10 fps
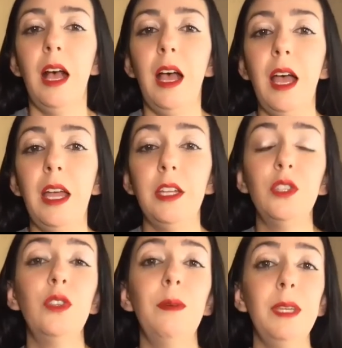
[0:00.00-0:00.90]
And
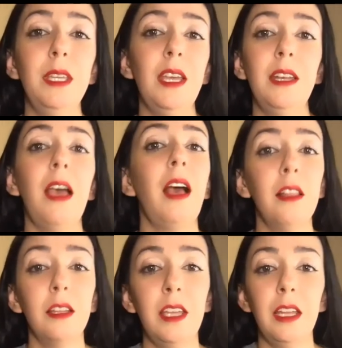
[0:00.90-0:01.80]
you can begin
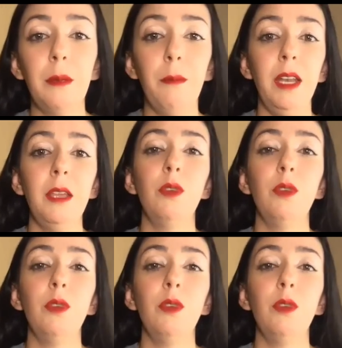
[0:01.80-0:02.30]
allocating money,